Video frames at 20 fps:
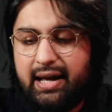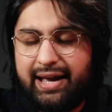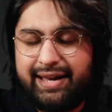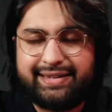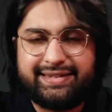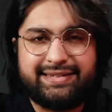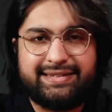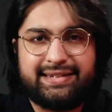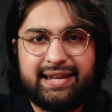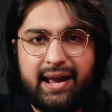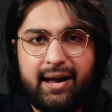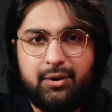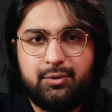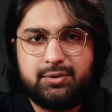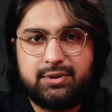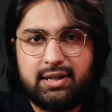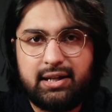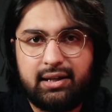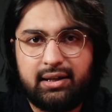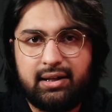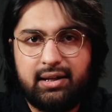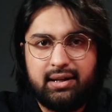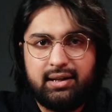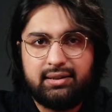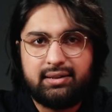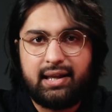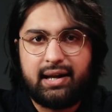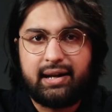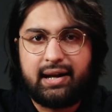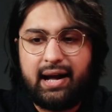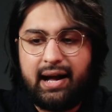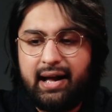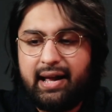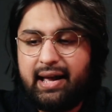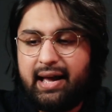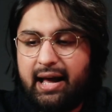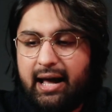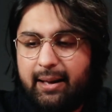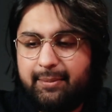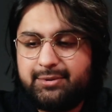astounding. Like, I
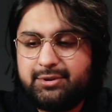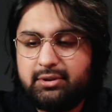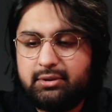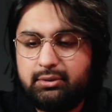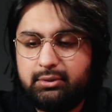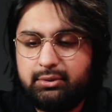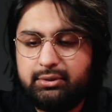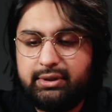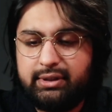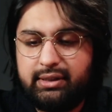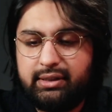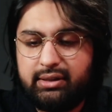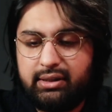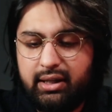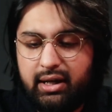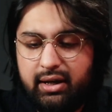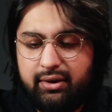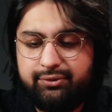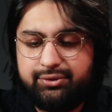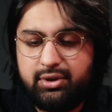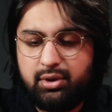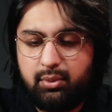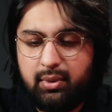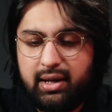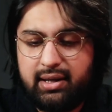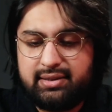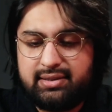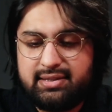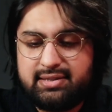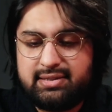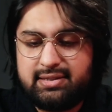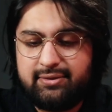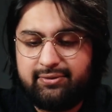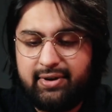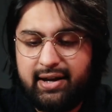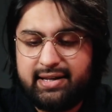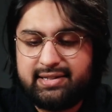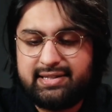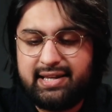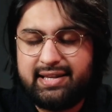absolutely love the way this
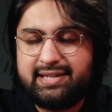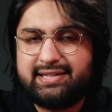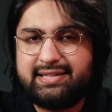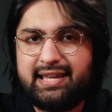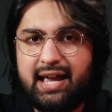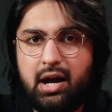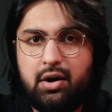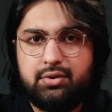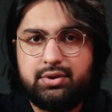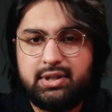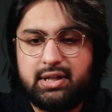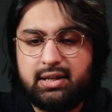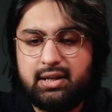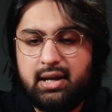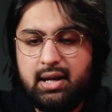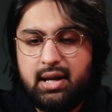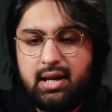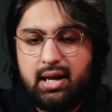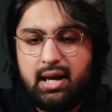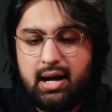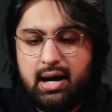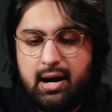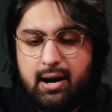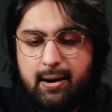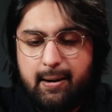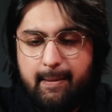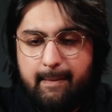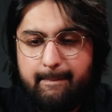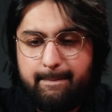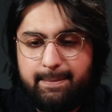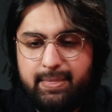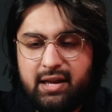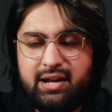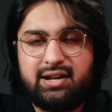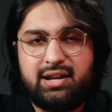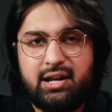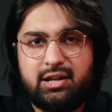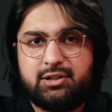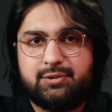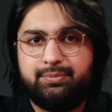device has sounded.
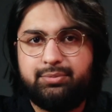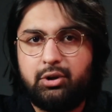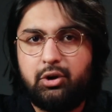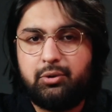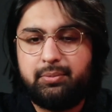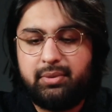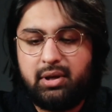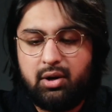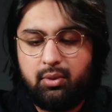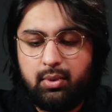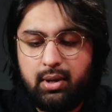It's blown me